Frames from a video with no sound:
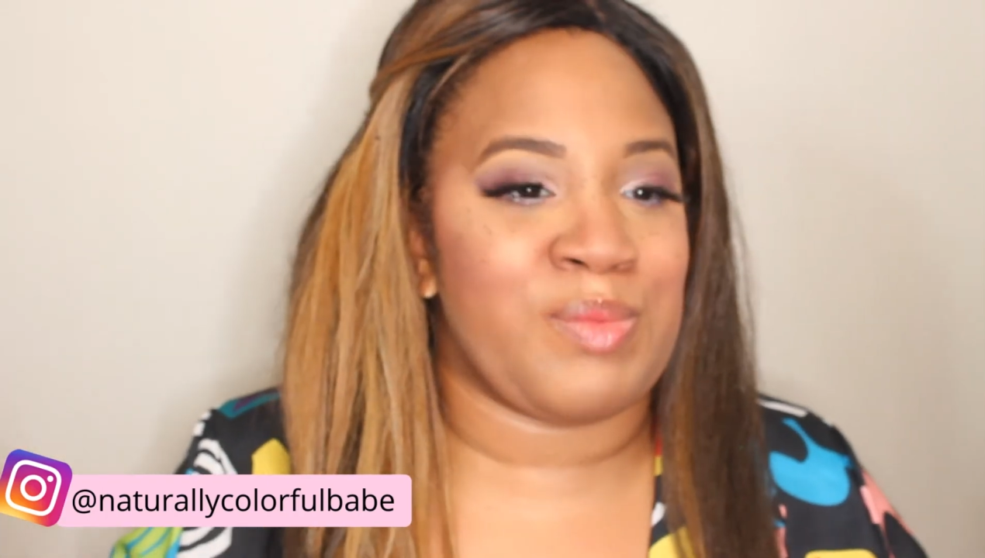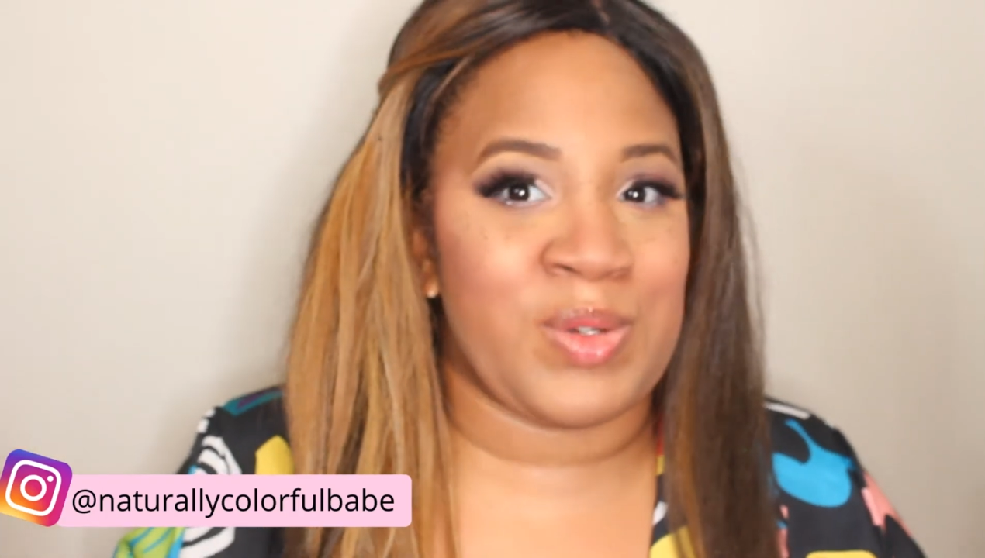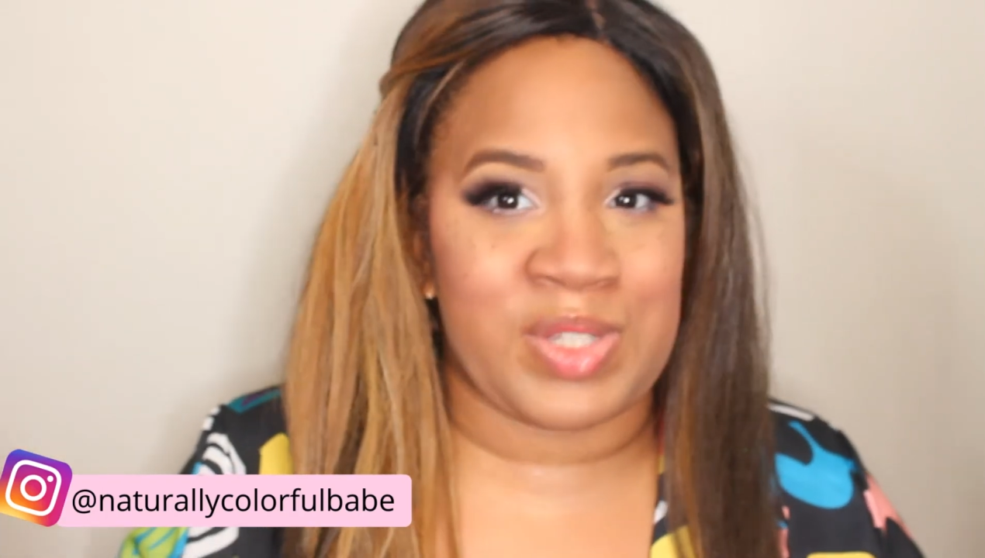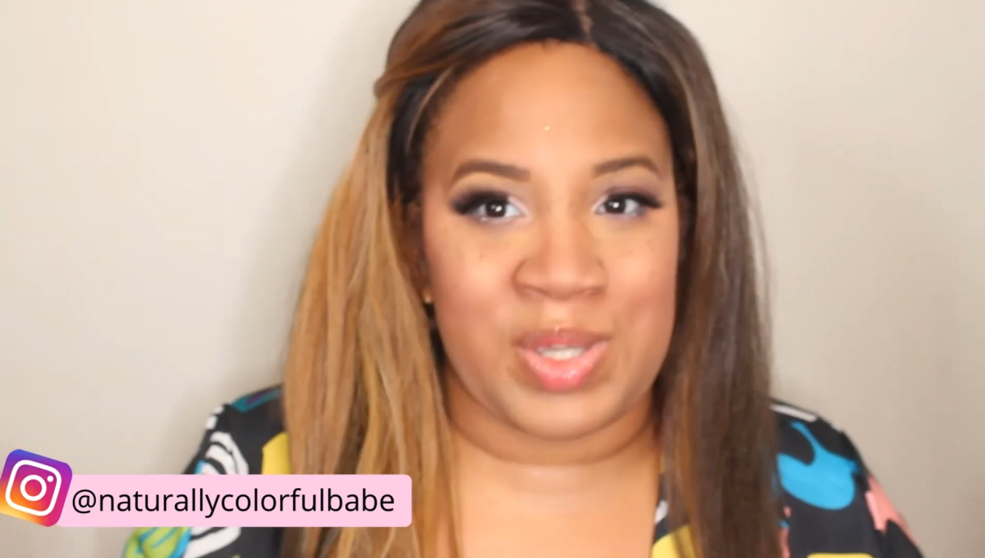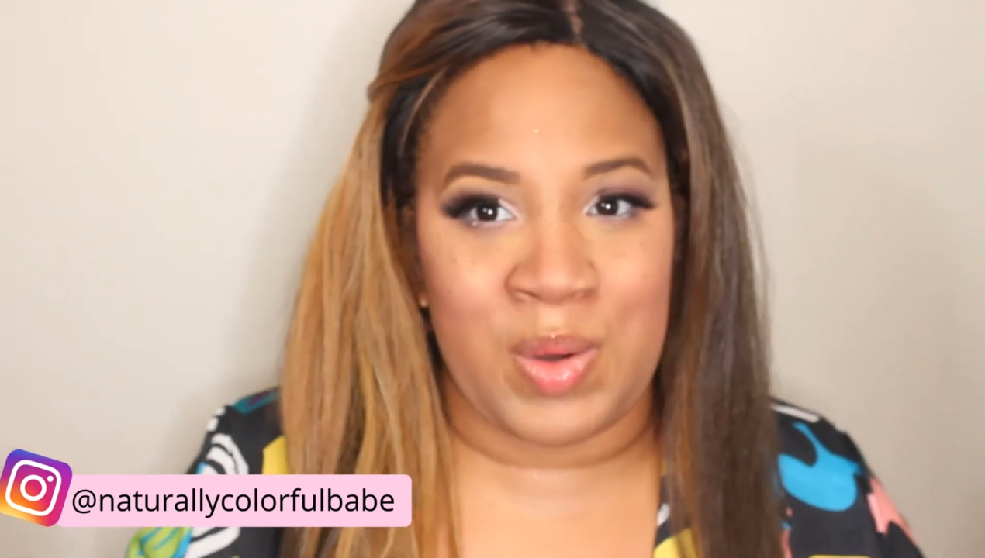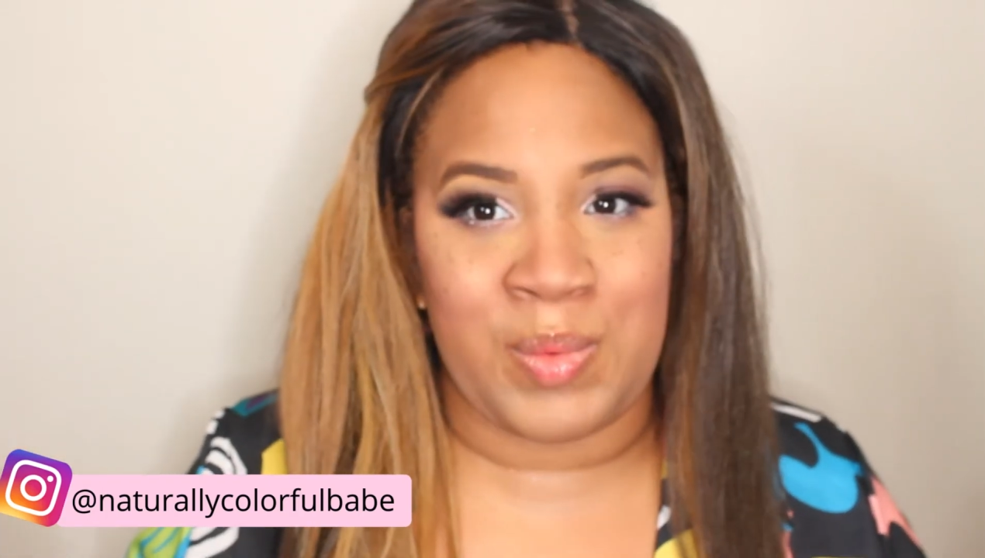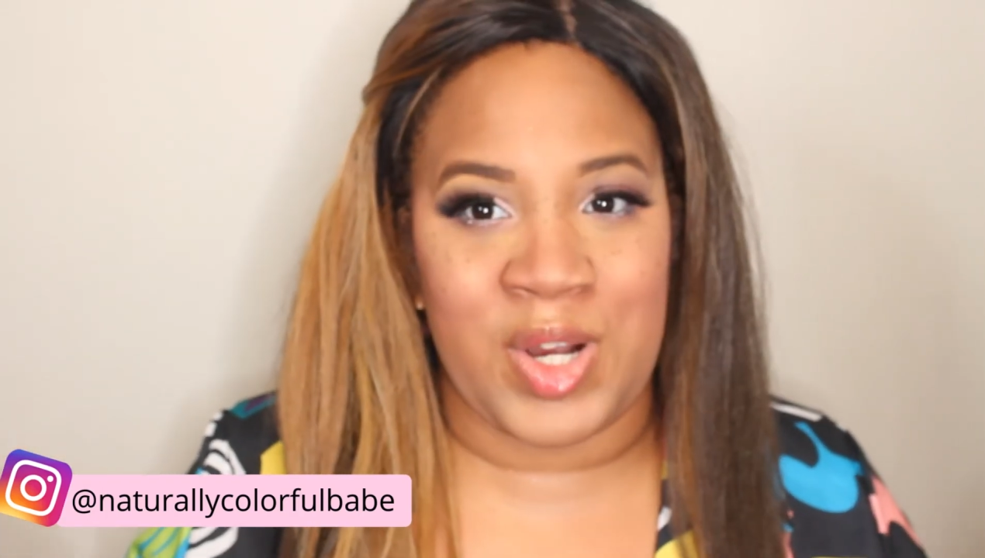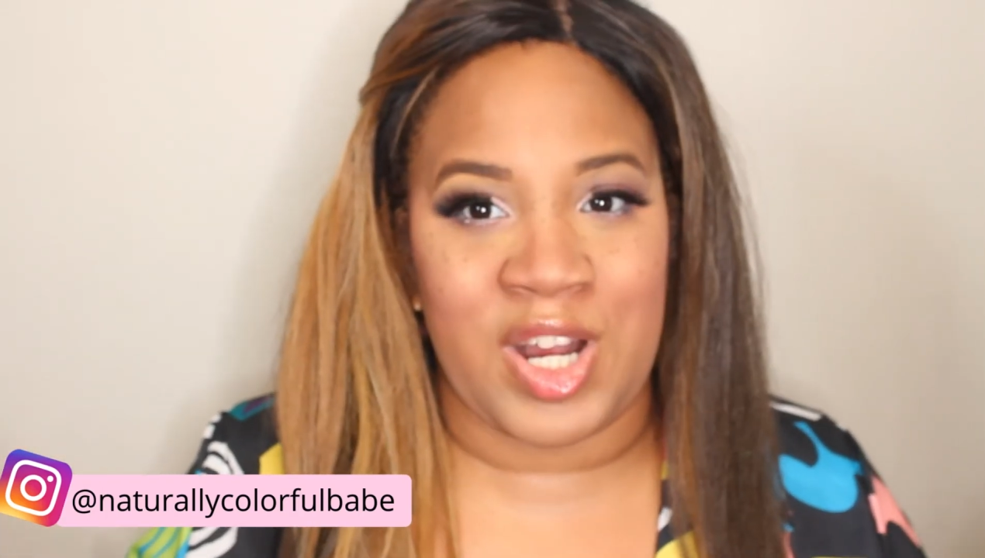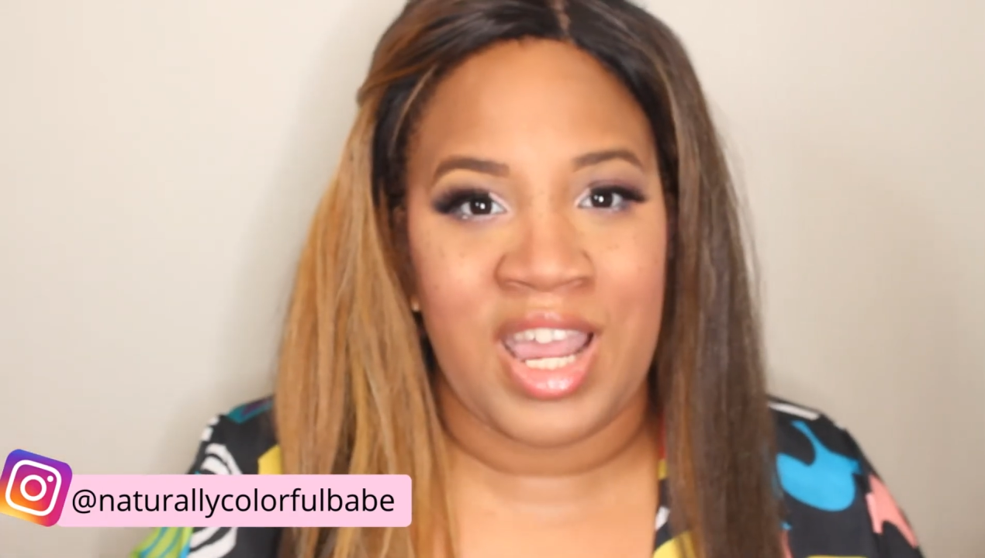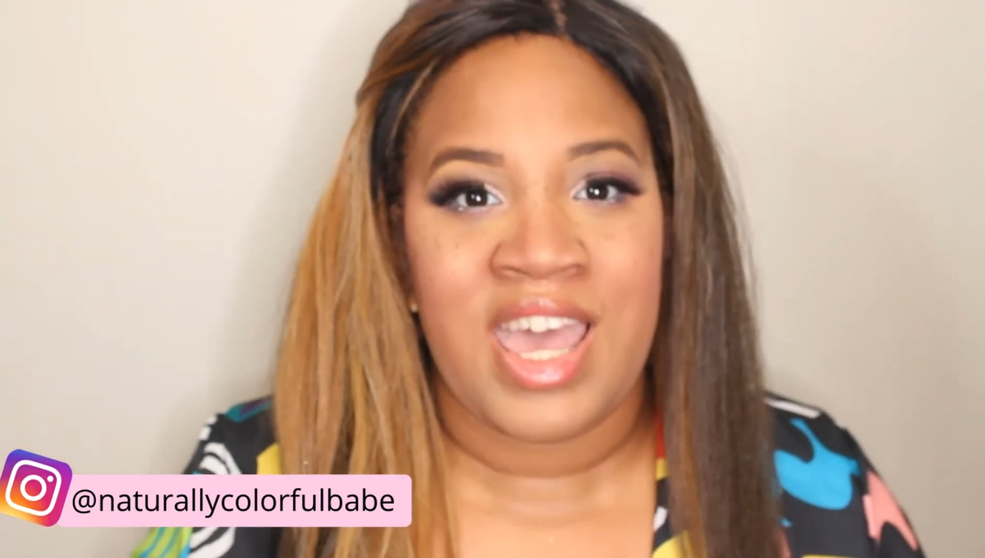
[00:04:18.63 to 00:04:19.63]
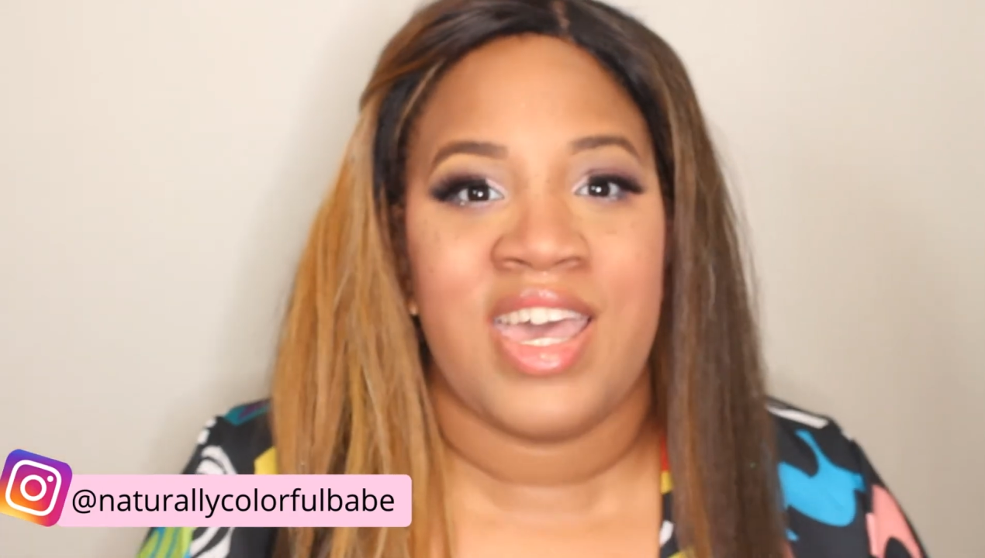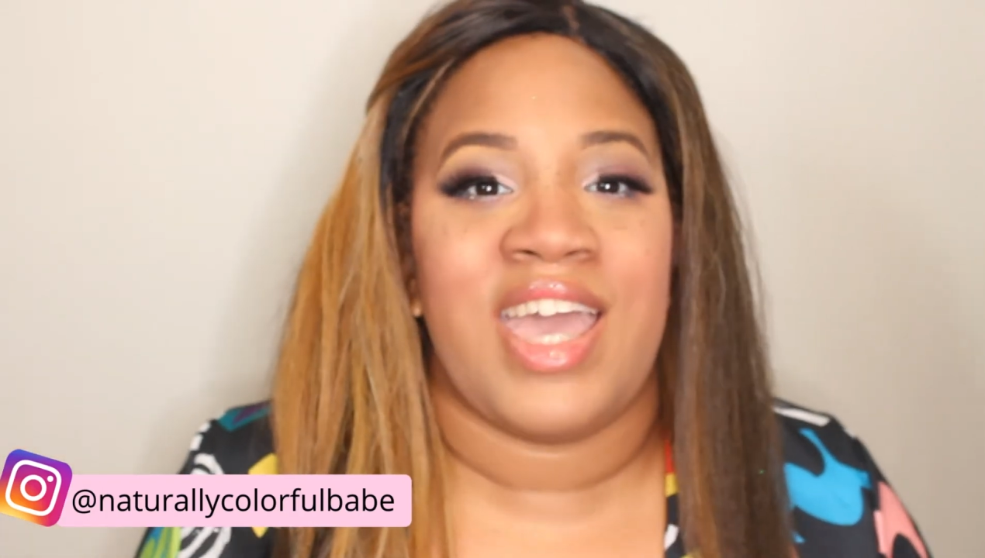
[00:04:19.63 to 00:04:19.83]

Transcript: Spooktober